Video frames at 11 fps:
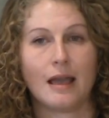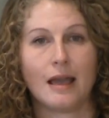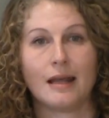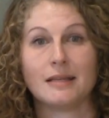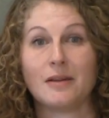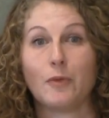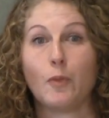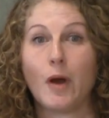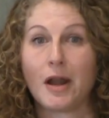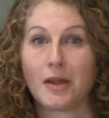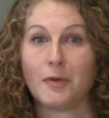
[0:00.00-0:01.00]
And I didn't
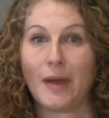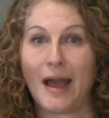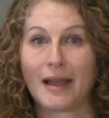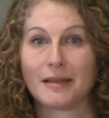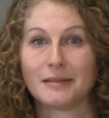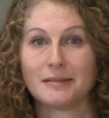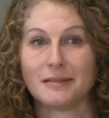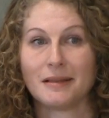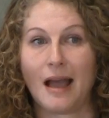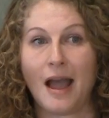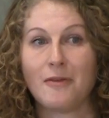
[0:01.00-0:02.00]
want to go back.
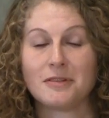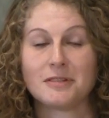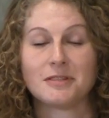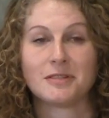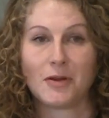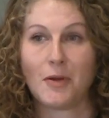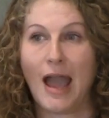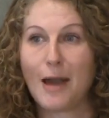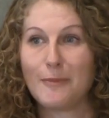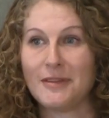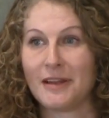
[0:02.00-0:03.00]
I was so
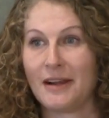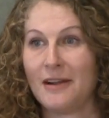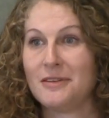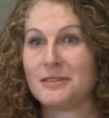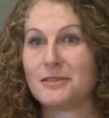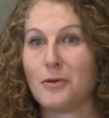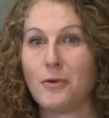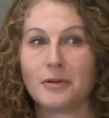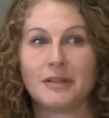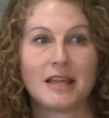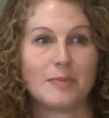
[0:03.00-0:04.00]
happy there. I was
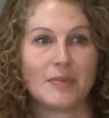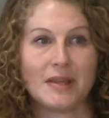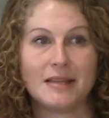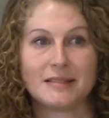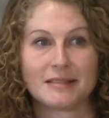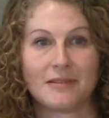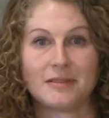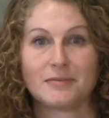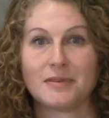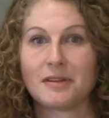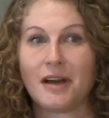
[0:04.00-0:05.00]
totally at peace. I
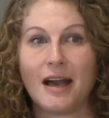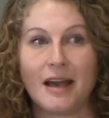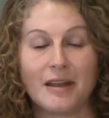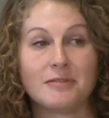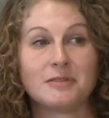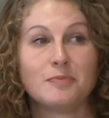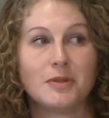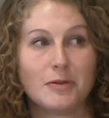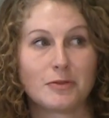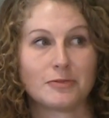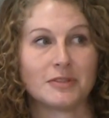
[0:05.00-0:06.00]
was with God. It was
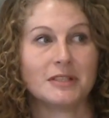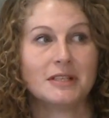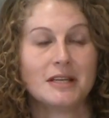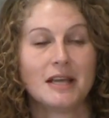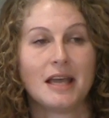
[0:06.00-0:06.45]
beautiful.